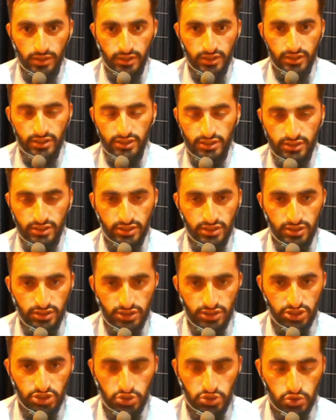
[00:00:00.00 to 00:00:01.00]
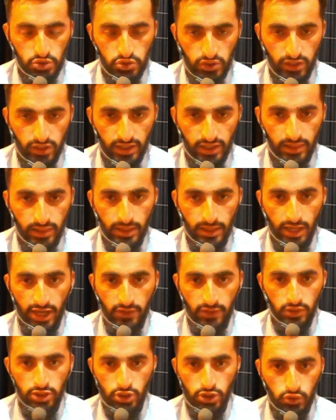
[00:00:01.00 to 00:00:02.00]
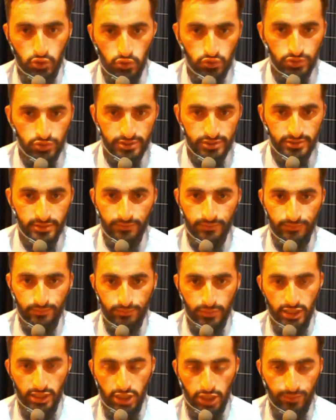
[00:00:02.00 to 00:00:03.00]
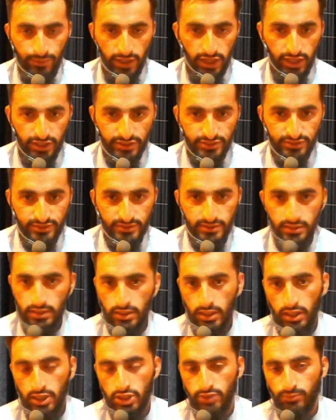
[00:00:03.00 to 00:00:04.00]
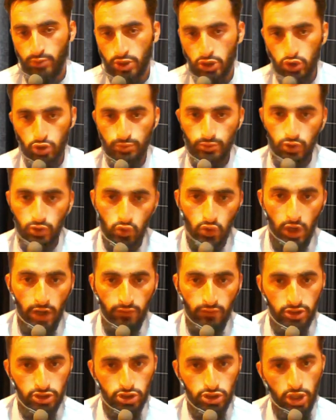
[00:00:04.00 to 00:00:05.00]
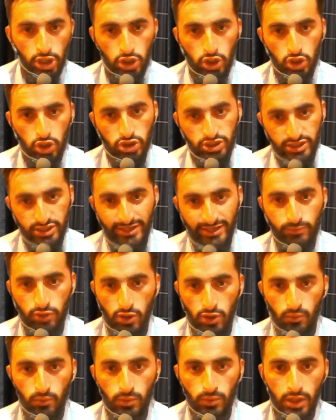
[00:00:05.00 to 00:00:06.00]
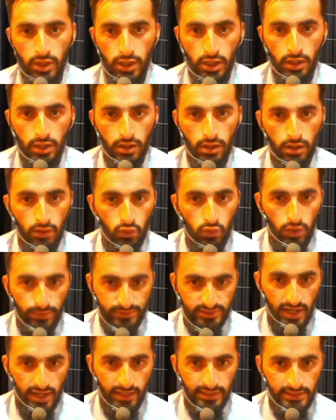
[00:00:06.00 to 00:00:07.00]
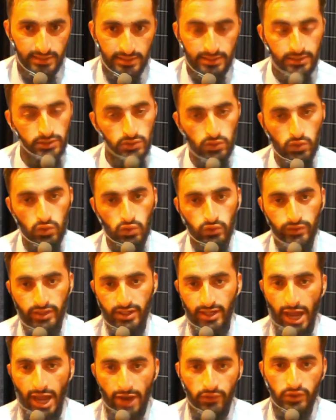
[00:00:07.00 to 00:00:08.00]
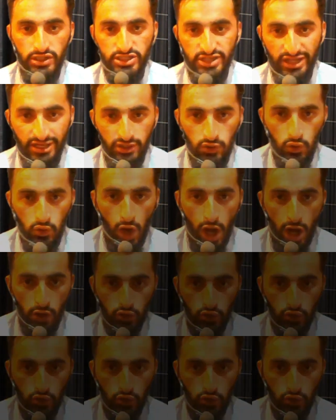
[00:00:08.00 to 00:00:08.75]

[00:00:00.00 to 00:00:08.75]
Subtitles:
In this tutorial, I will use many images in front of you. I will take from website. So then I will tell you how